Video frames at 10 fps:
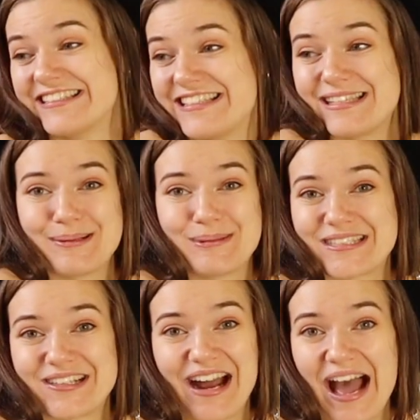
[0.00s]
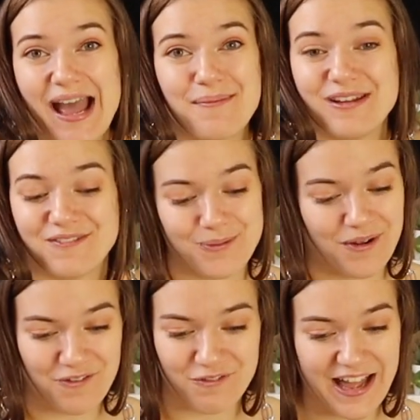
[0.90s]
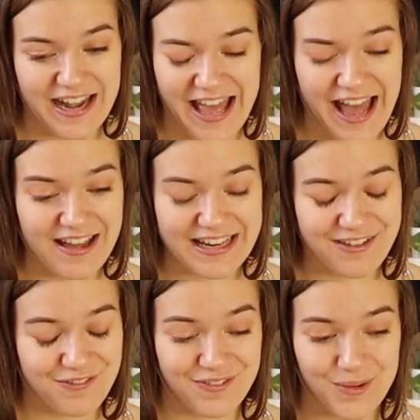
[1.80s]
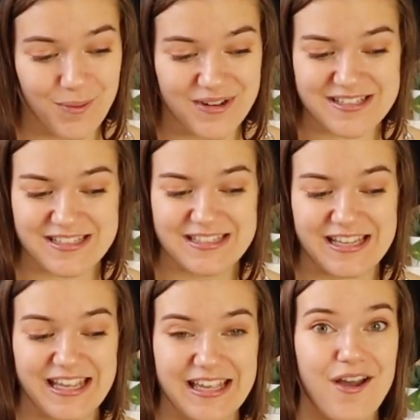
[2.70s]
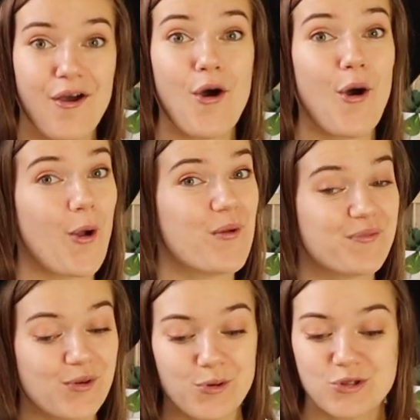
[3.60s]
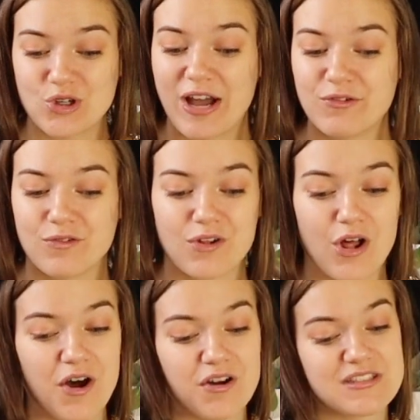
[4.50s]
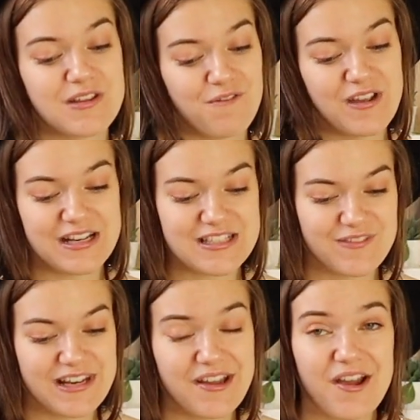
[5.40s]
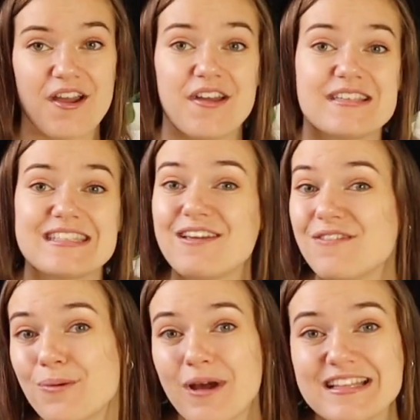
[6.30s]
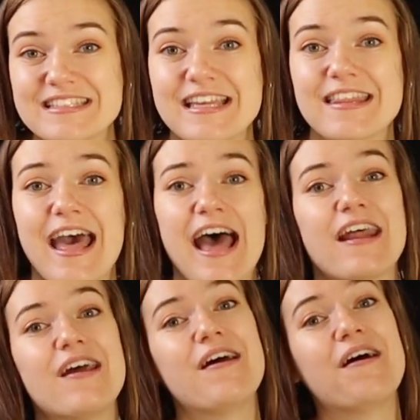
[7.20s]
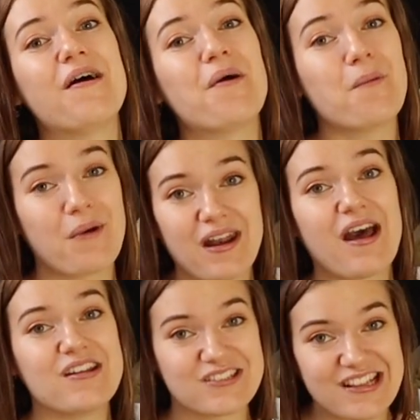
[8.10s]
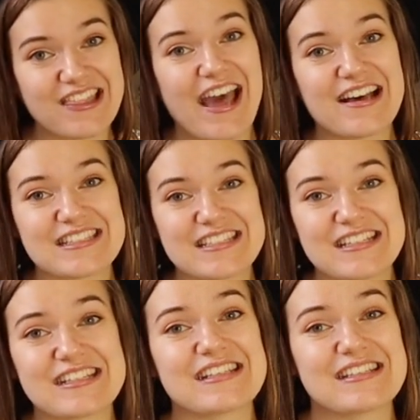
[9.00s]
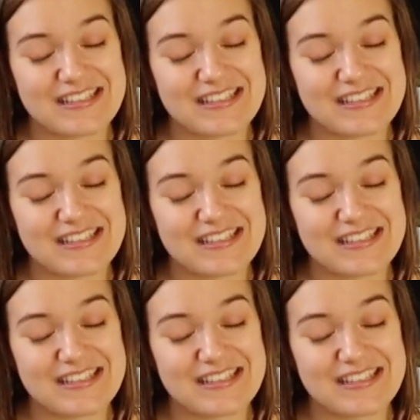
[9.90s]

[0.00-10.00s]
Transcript: subscribe if you want to find out, if you want to see hopeful travel vlogs, fitness videos, if you want to see that 100,000